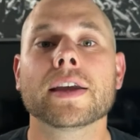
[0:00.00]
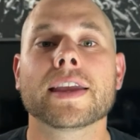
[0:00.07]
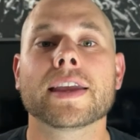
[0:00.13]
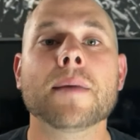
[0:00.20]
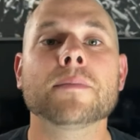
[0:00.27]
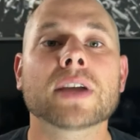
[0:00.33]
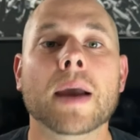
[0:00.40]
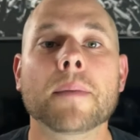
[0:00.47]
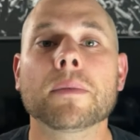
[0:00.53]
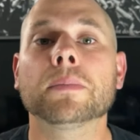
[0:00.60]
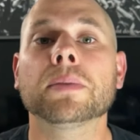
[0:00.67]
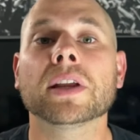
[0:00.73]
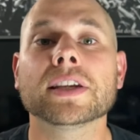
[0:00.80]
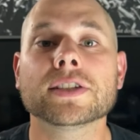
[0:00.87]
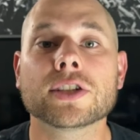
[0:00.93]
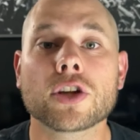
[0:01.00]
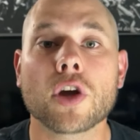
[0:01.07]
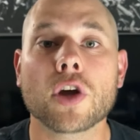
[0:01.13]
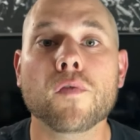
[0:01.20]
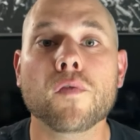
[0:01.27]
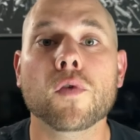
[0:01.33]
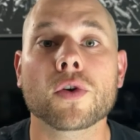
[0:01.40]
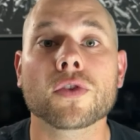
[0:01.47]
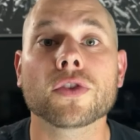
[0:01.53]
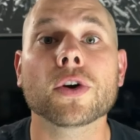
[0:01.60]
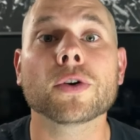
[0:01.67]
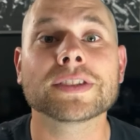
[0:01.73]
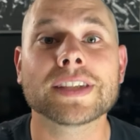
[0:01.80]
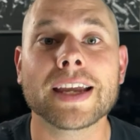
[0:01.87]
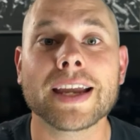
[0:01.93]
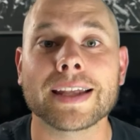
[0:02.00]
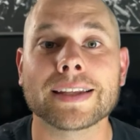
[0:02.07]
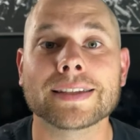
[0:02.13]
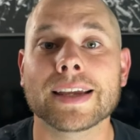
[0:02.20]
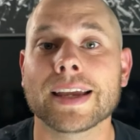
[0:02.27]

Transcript: Game Time, the place to go for those tickets.